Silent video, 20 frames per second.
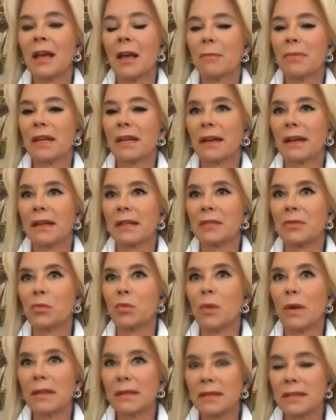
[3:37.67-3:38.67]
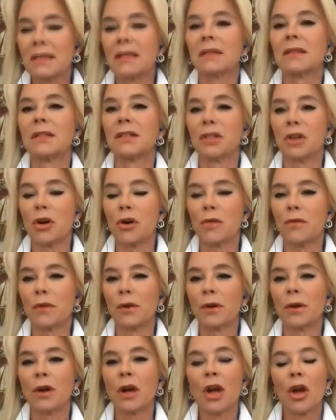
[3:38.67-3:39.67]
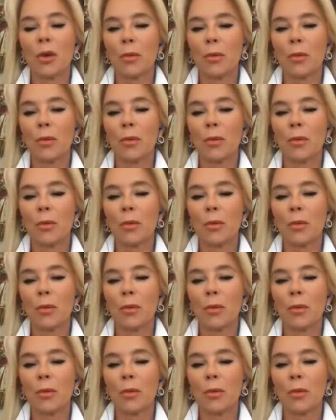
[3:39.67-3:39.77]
because once this is over,